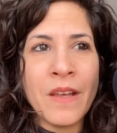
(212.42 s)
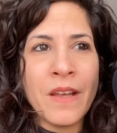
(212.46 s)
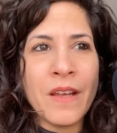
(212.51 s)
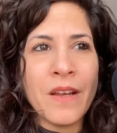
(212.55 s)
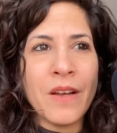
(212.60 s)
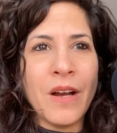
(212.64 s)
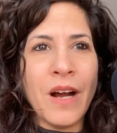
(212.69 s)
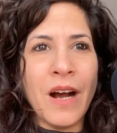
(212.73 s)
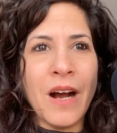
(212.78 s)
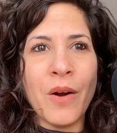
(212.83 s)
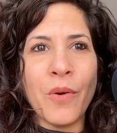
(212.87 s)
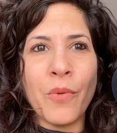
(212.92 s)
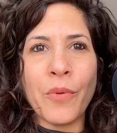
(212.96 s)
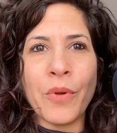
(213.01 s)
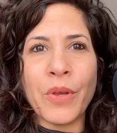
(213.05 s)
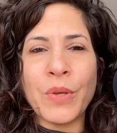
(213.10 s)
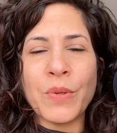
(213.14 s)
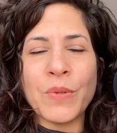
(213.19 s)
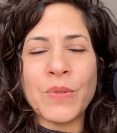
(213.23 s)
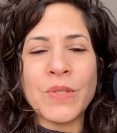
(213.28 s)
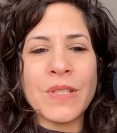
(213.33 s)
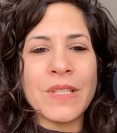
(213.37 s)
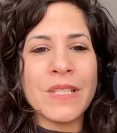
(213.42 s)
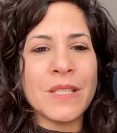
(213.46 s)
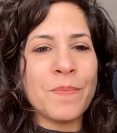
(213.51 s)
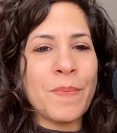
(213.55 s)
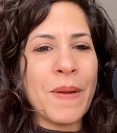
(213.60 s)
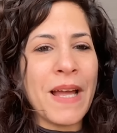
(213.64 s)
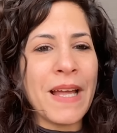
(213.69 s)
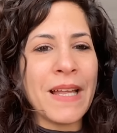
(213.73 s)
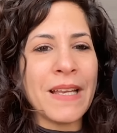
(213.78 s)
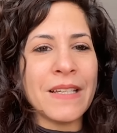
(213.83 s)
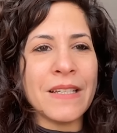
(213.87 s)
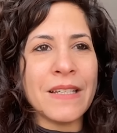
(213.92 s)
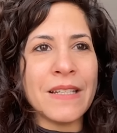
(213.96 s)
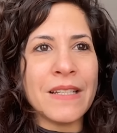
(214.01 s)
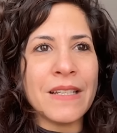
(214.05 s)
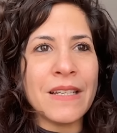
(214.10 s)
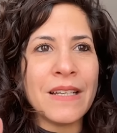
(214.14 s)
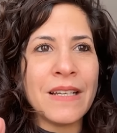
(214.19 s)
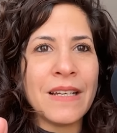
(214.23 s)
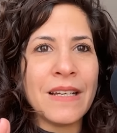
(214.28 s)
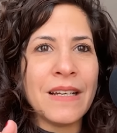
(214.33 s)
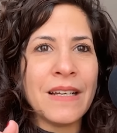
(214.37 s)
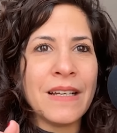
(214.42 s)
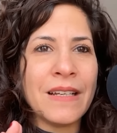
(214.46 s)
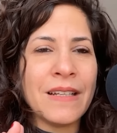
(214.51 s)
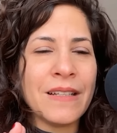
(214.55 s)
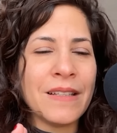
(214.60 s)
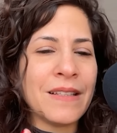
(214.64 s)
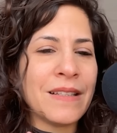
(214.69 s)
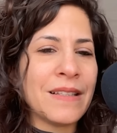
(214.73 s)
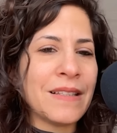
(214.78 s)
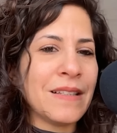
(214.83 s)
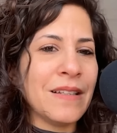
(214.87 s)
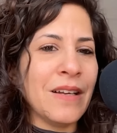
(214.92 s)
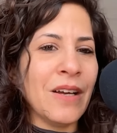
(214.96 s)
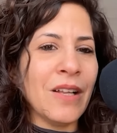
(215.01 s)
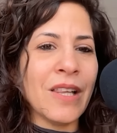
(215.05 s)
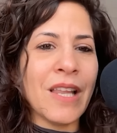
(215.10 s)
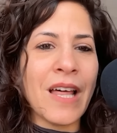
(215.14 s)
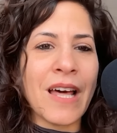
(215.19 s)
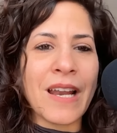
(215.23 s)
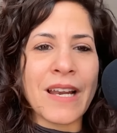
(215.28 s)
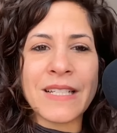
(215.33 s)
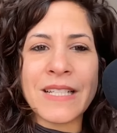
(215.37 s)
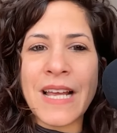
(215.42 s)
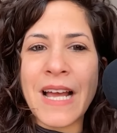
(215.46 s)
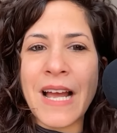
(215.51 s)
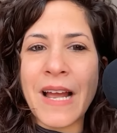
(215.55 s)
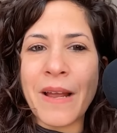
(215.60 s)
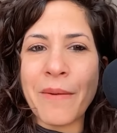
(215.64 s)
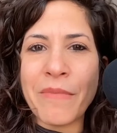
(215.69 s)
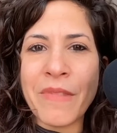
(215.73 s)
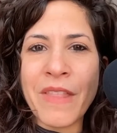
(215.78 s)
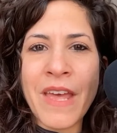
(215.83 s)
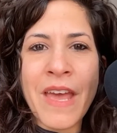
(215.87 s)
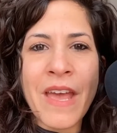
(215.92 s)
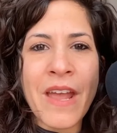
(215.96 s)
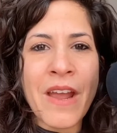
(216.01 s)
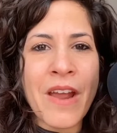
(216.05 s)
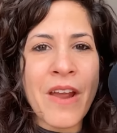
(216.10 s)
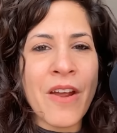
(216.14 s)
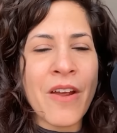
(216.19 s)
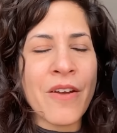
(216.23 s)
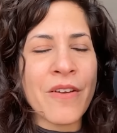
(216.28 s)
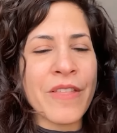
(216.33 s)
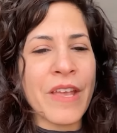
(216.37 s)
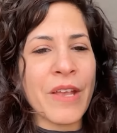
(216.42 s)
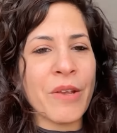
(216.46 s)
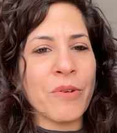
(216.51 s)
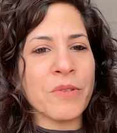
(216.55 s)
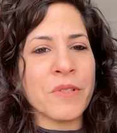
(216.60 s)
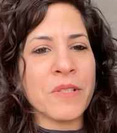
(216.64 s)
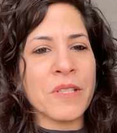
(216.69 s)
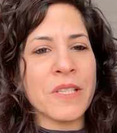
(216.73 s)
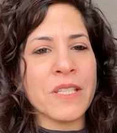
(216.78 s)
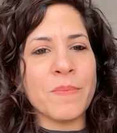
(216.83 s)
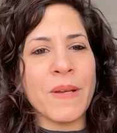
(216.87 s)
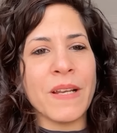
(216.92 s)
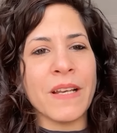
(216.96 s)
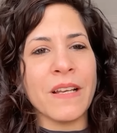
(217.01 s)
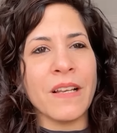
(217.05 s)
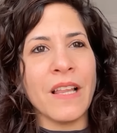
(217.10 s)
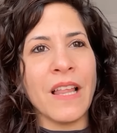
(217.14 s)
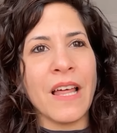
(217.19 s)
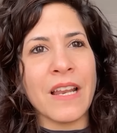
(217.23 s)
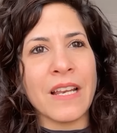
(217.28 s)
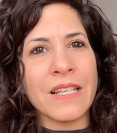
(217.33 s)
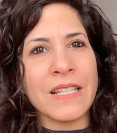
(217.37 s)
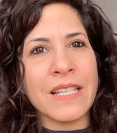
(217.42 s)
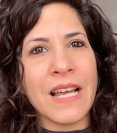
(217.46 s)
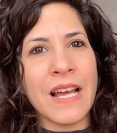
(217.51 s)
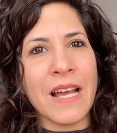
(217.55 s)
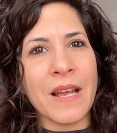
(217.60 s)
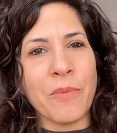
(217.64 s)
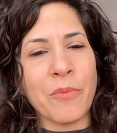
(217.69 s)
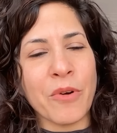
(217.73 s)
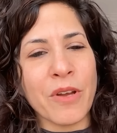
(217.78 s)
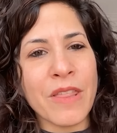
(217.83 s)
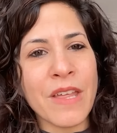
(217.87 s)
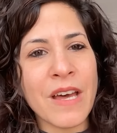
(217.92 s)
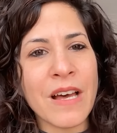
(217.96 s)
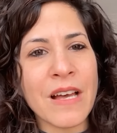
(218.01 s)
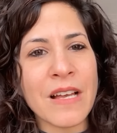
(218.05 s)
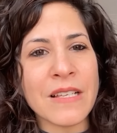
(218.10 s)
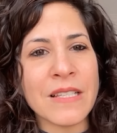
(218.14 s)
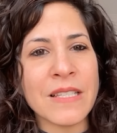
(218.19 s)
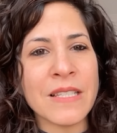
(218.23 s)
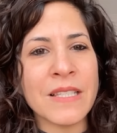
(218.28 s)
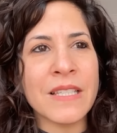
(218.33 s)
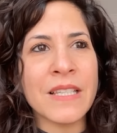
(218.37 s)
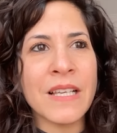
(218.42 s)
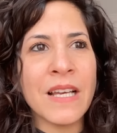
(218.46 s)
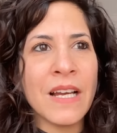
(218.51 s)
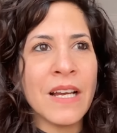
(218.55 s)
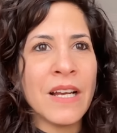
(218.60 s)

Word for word: Uh, we used to spend a lot of time there. They used to spend a lot of time with us.